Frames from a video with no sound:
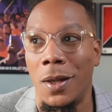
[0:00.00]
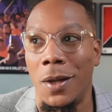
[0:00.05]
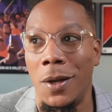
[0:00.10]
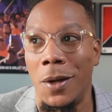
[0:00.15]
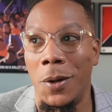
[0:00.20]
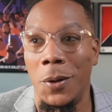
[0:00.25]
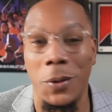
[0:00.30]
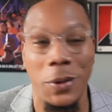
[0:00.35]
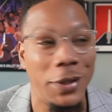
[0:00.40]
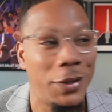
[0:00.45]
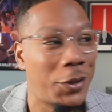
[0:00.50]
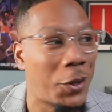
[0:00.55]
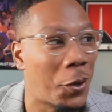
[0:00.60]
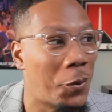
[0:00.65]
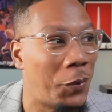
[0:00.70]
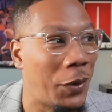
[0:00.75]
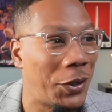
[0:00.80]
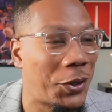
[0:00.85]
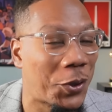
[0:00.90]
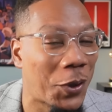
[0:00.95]
Oh, he's
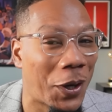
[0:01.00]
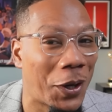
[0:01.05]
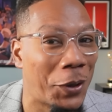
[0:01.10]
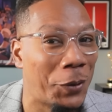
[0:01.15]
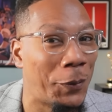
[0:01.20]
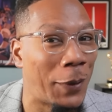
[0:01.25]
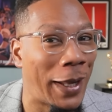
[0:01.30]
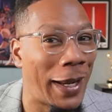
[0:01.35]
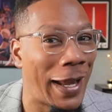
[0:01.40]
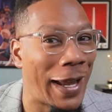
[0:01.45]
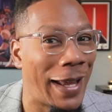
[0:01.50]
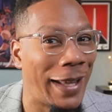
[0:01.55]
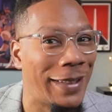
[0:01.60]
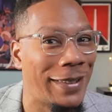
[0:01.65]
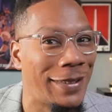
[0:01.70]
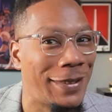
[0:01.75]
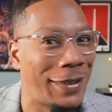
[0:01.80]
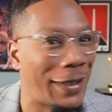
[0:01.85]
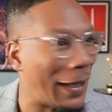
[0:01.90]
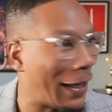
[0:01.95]
gonna be triggered by
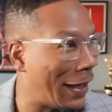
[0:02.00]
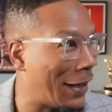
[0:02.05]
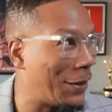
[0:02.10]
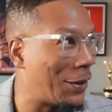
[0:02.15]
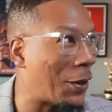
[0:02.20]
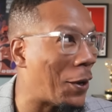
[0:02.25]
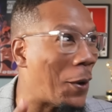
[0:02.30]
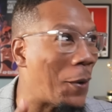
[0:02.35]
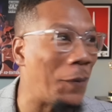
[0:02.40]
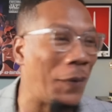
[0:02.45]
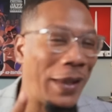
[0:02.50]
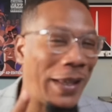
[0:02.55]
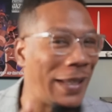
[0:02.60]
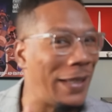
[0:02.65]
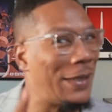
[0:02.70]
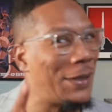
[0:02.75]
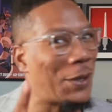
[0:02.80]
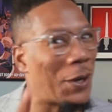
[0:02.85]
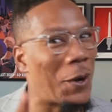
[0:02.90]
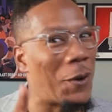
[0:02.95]
that. He's gonna
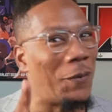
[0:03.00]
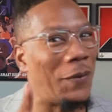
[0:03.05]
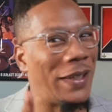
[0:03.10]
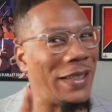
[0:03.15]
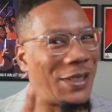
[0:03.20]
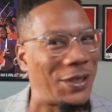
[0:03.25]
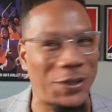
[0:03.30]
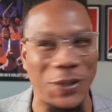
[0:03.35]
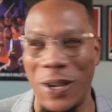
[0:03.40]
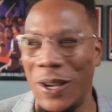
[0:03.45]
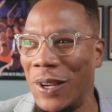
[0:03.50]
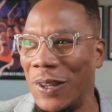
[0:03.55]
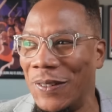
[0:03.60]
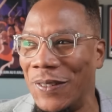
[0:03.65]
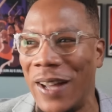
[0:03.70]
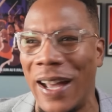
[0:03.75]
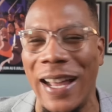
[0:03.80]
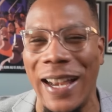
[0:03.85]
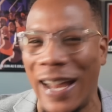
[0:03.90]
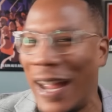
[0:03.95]
be triggered
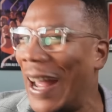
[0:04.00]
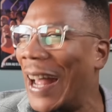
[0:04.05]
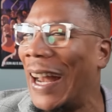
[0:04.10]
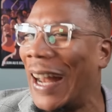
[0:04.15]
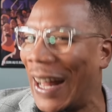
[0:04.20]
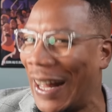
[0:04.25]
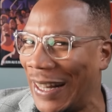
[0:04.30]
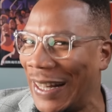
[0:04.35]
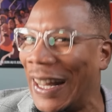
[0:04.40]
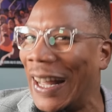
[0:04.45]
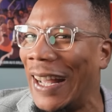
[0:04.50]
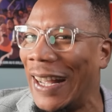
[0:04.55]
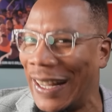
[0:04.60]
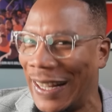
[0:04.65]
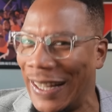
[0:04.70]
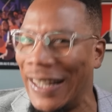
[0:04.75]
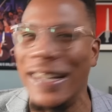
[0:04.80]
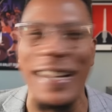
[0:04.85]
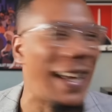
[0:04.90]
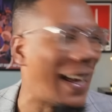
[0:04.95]
by that. I like
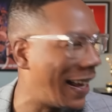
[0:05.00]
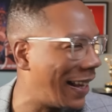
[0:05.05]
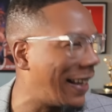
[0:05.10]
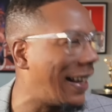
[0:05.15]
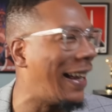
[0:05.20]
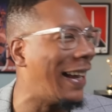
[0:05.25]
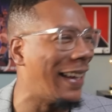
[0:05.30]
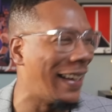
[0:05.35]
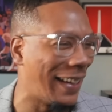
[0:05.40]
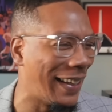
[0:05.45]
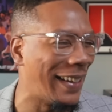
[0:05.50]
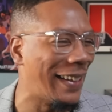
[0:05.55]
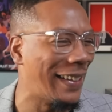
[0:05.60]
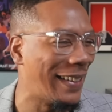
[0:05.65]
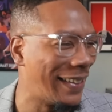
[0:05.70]
it. I like it.